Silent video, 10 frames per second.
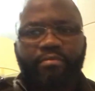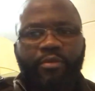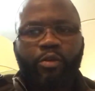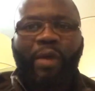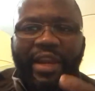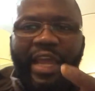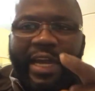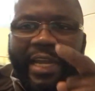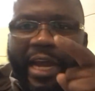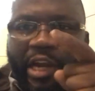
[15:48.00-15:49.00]
when they
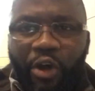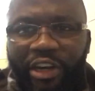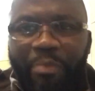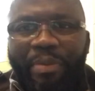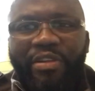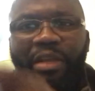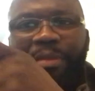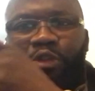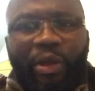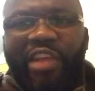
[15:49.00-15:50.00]
can earn £100 and
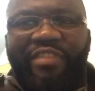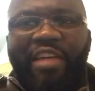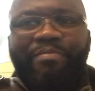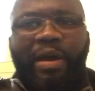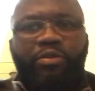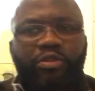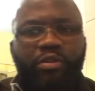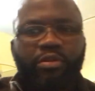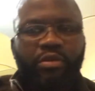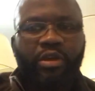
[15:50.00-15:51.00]
make £25?
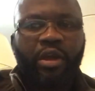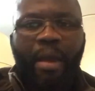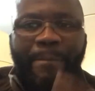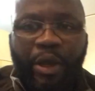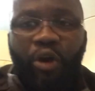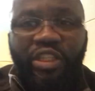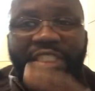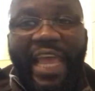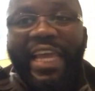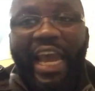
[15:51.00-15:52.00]
Because
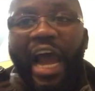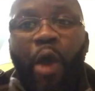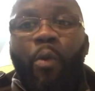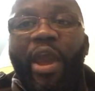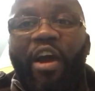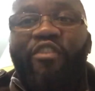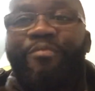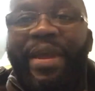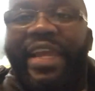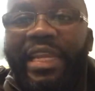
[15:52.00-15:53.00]
they get a way of
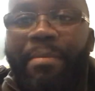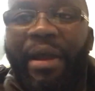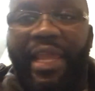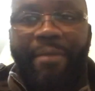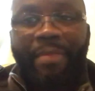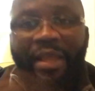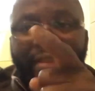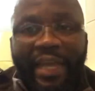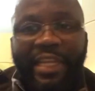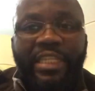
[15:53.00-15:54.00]
making the money.
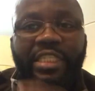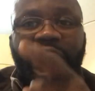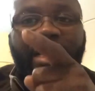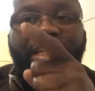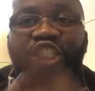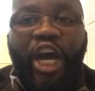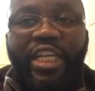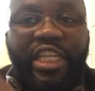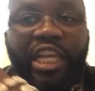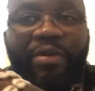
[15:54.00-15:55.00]
That is
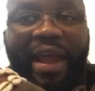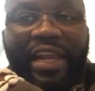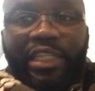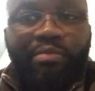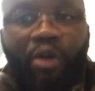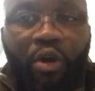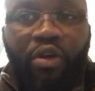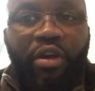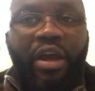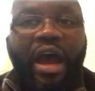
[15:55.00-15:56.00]
charging the riders more
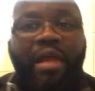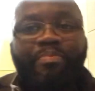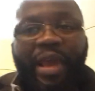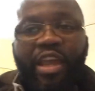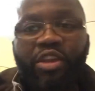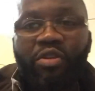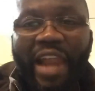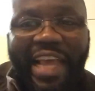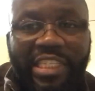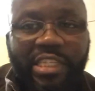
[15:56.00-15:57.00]
and paying you
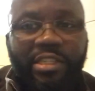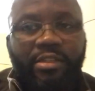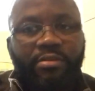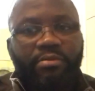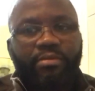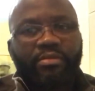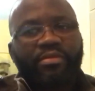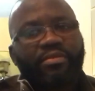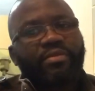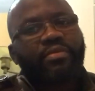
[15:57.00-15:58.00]
less.
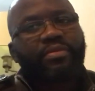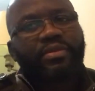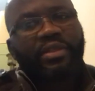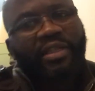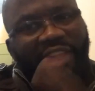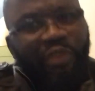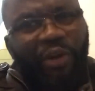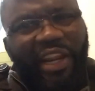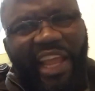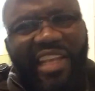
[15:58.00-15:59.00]
That's what
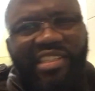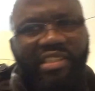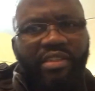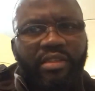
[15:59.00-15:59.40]
it is.